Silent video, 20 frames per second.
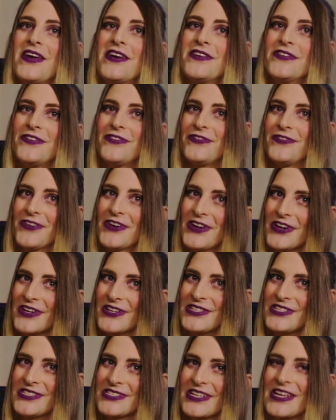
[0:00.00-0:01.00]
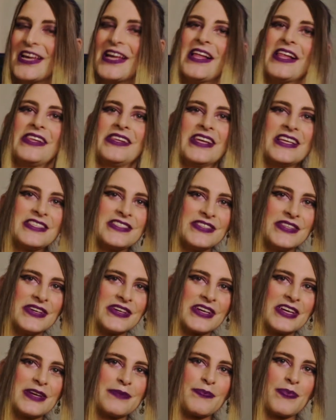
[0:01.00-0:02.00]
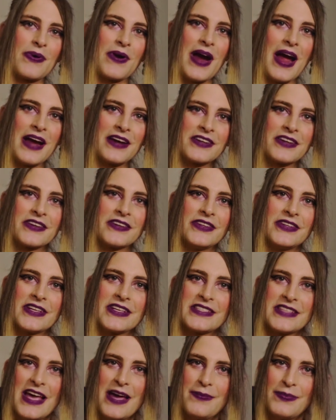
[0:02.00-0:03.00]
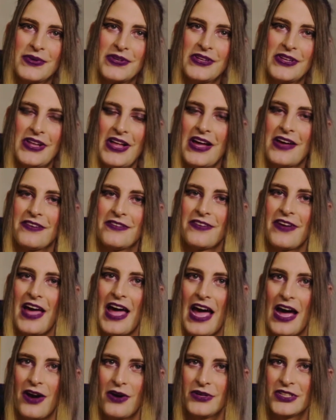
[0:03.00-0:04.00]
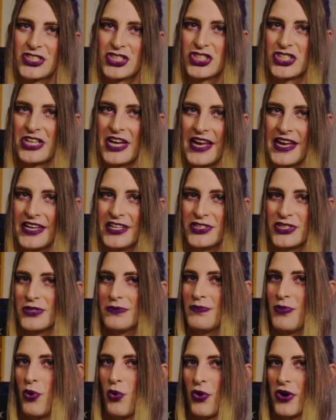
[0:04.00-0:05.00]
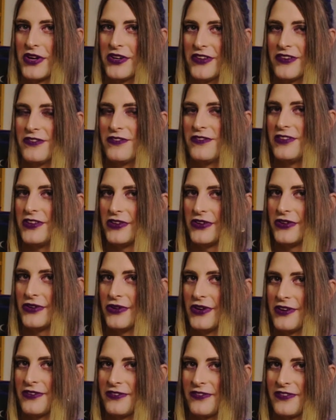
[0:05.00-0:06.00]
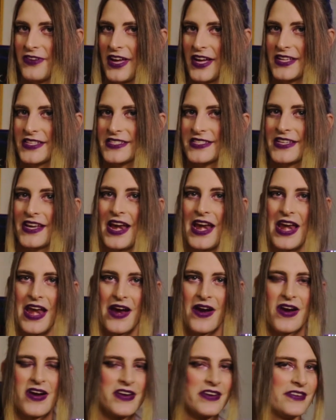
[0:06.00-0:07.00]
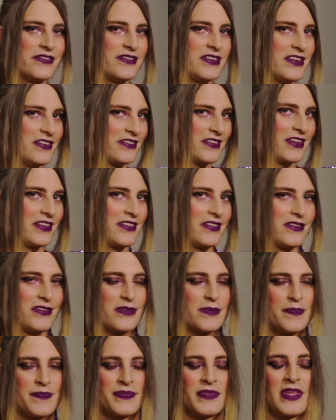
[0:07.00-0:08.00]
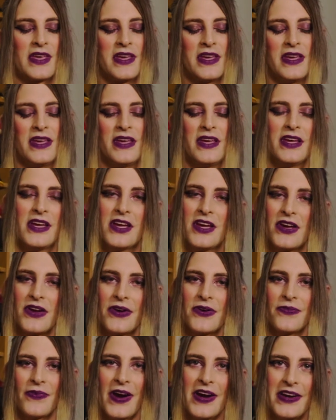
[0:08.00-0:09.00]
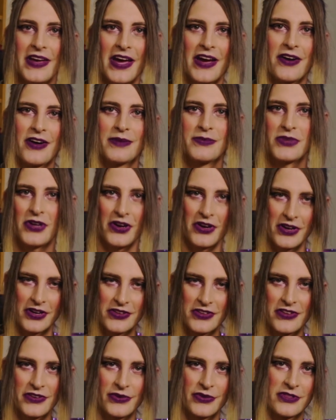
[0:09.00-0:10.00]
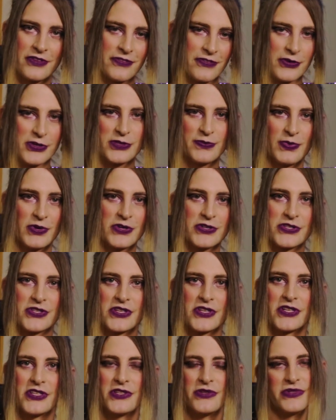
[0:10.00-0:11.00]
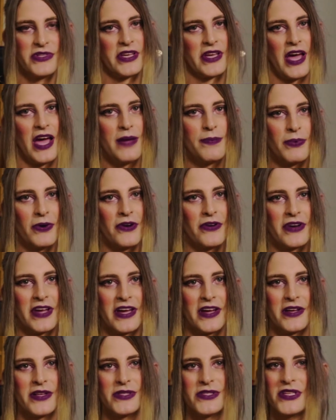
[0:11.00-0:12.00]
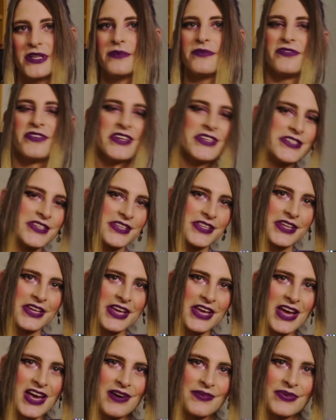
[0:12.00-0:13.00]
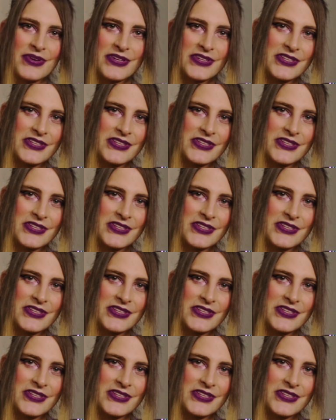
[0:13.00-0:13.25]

First, let's look at a practical example of how a change in point of view affects narrative distance. Right now, I'm talking to you in the first person using I pronouns, and I'm facing the camera